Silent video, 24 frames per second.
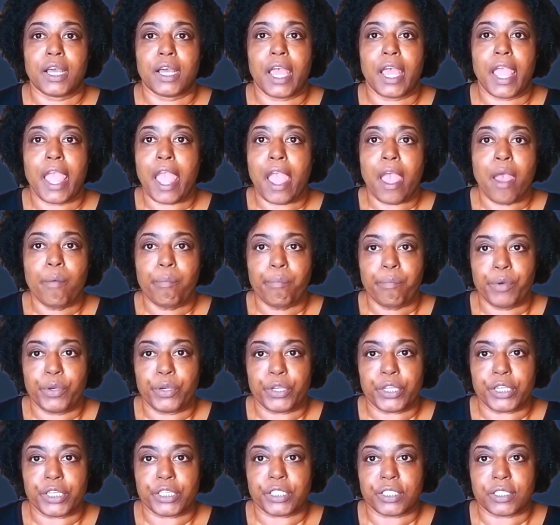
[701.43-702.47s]

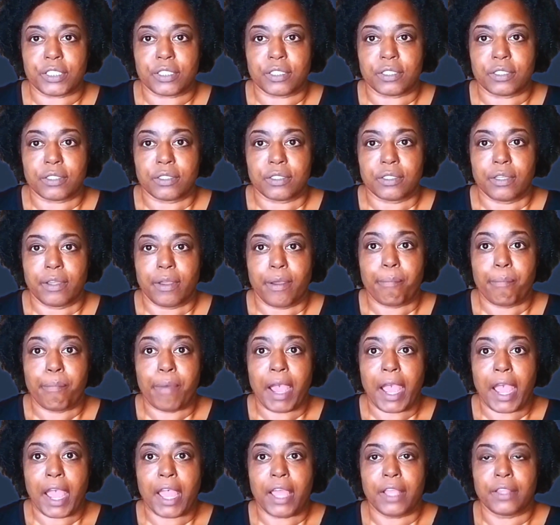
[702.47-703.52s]
ambushed
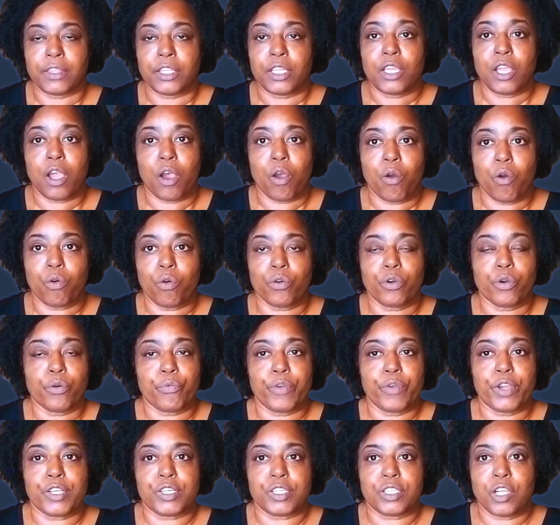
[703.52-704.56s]
by the old
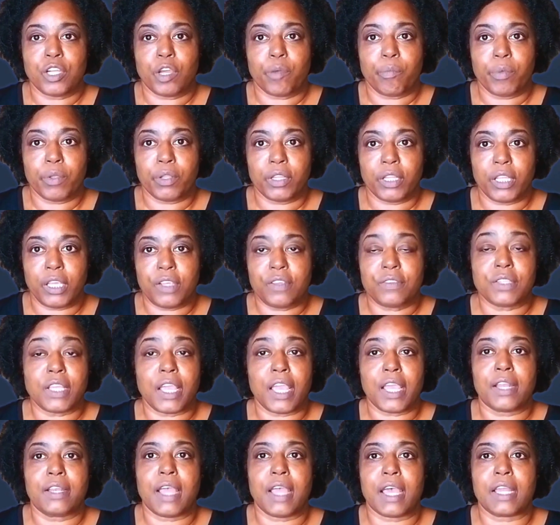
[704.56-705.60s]
original beliefs
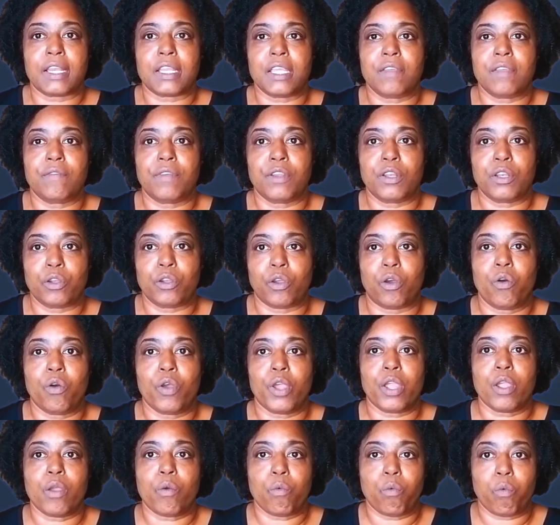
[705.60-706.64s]
and not even
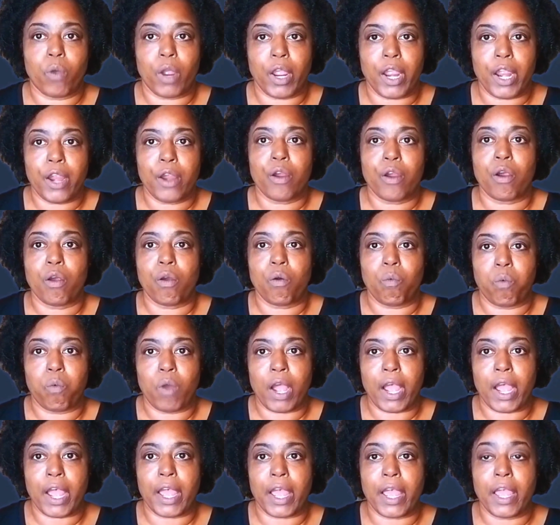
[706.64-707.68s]
knowing where or
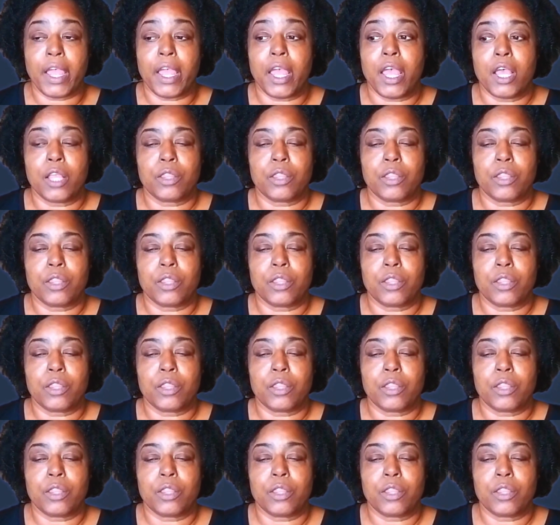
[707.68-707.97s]
why